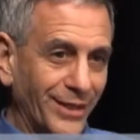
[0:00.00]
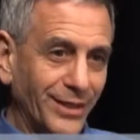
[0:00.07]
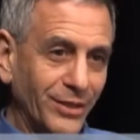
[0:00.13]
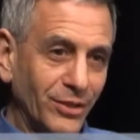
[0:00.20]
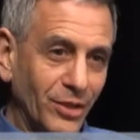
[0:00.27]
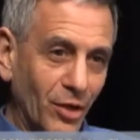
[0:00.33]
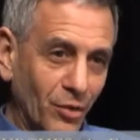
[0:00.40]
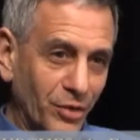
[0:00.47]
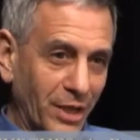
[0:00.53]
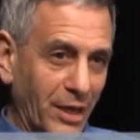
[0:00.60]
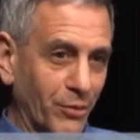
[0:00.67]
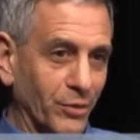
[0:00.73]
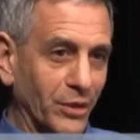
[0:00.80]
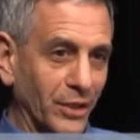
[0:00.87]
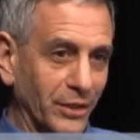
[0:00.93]
I didn't know
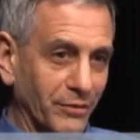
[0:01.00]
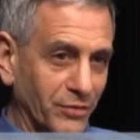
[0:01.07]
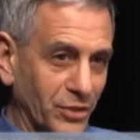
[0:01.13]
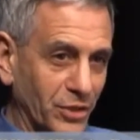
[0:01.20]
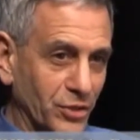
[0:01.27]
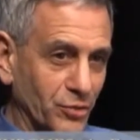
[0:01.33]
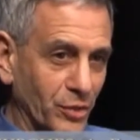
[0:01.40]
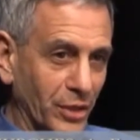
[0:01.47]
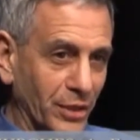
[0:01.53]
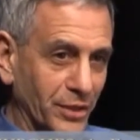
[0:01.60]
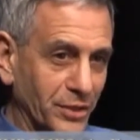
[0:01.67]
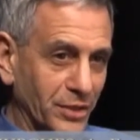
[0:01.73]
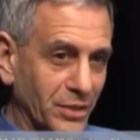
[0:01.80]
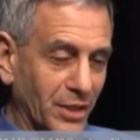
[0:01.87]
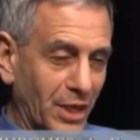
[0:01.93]
that when I lived in
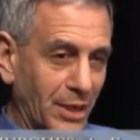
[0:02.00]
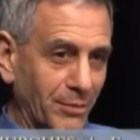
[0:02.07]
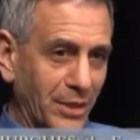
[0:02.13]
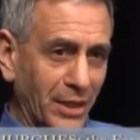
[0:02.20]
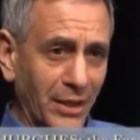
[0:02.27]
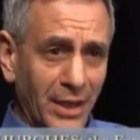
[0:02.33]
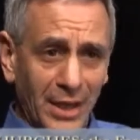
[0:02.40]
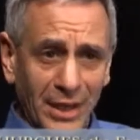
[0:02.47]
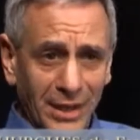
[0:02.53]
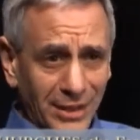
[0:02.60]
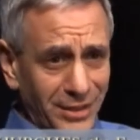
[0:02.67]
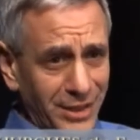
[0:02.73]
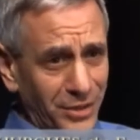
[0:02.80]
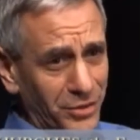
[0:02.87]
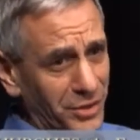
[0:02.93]
Israel at the time. Now,
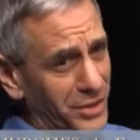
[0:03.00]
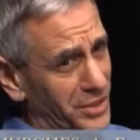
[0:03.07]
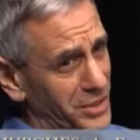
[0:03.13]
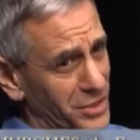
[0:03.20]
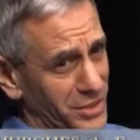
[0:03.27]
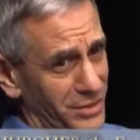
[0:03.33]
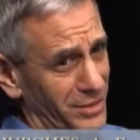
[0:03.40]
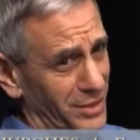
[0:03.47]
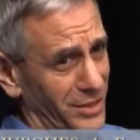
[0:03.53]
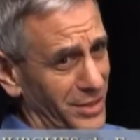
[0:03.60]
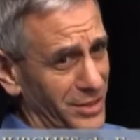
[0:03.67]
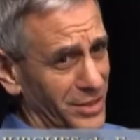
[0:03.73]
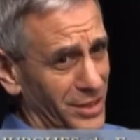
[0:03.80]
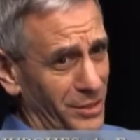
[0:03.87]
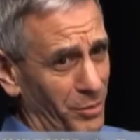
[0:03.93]
neither did these,
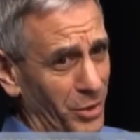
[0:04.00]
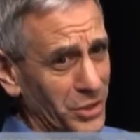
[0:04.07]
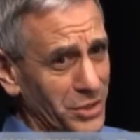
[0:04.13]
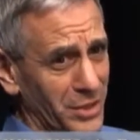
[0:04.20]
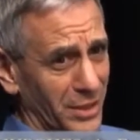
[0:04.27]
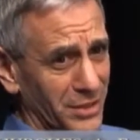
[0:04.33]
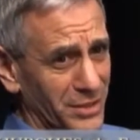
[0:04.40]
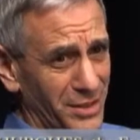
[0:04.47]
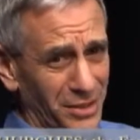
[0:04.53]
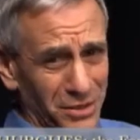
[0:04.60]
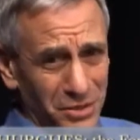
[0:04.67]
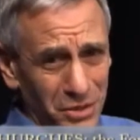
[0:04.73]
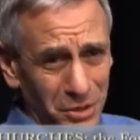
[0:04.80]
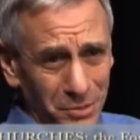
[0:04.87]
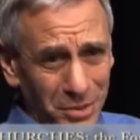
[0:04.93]
these kibbutzniks.
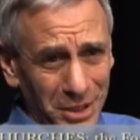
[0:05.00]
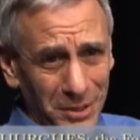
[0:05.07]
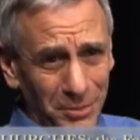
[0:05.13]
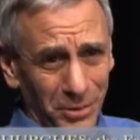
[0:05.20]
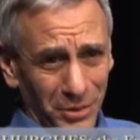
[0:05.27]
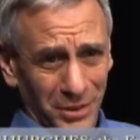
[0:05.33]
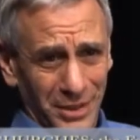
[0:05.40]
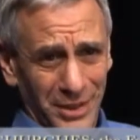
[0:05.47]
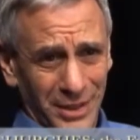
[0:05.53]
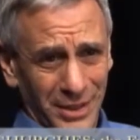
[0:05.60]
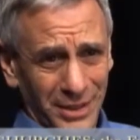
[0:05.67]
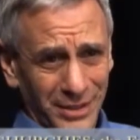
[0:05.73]
They're good people.